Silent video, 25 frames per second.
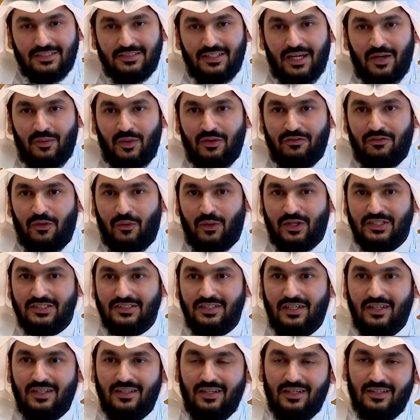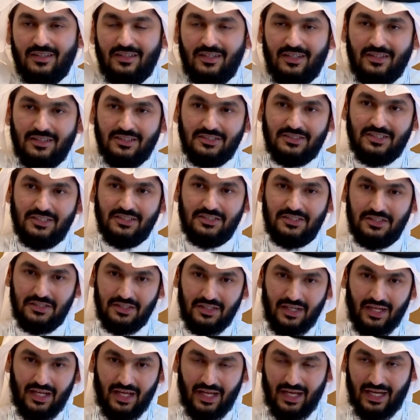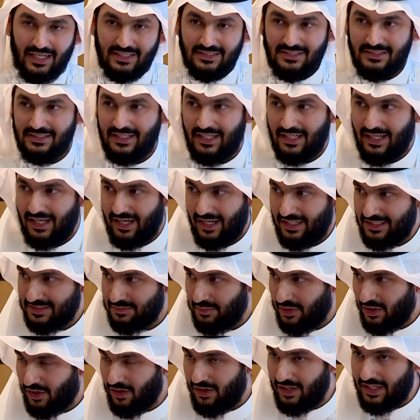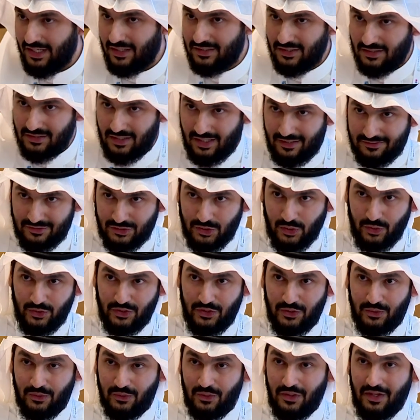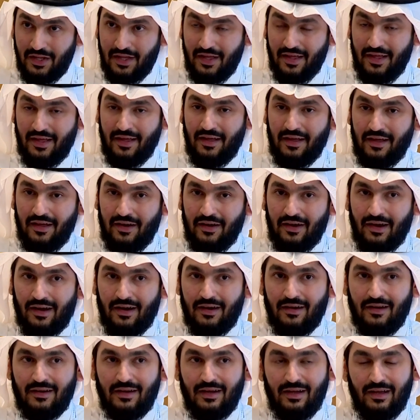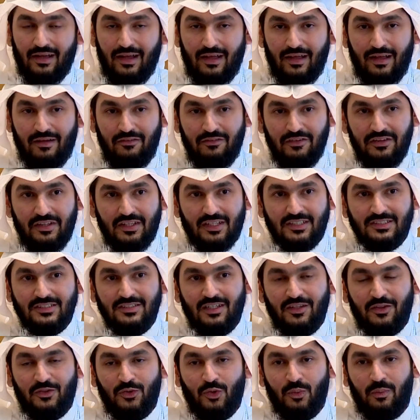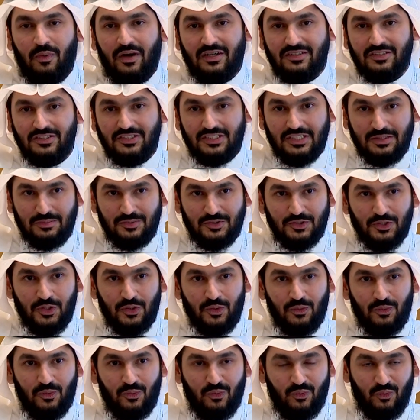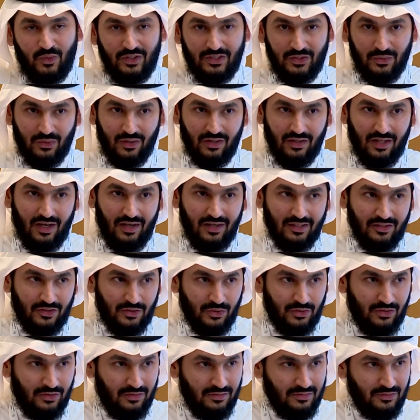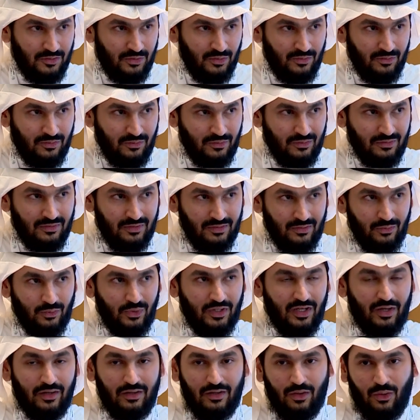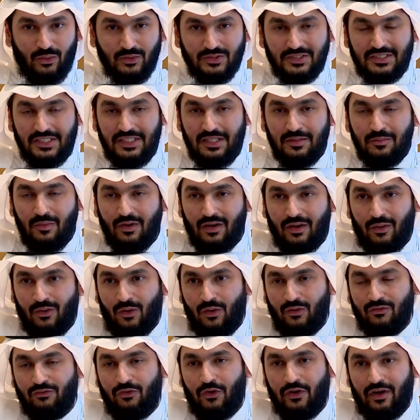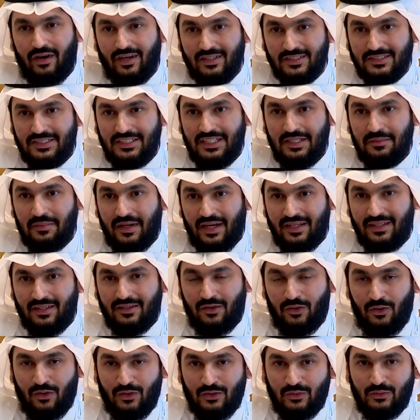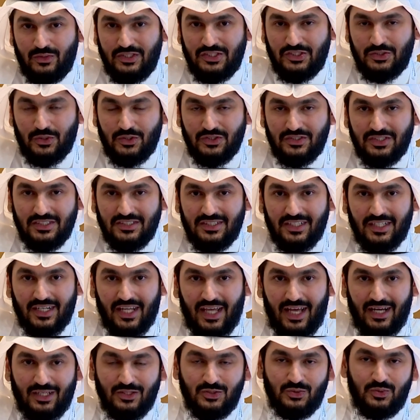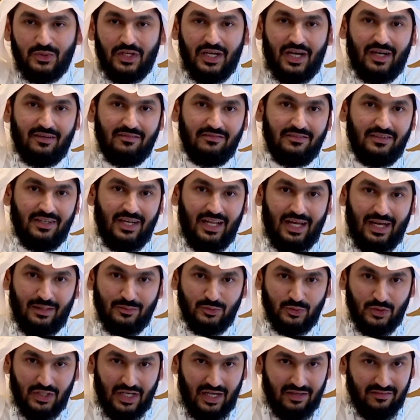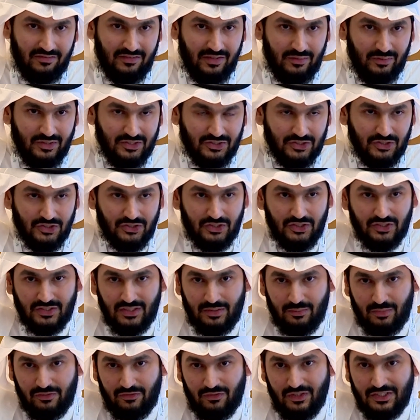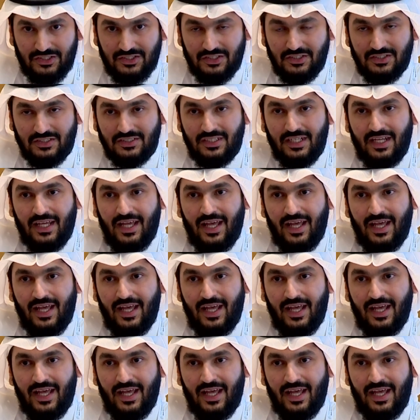that we focus on in the center. As my colleague have showed you, everything is done through partnerships. So we do a lot with our own team, our own 4IR team, and our own resources in KAUST. We have the labs, we have the researchers and professors,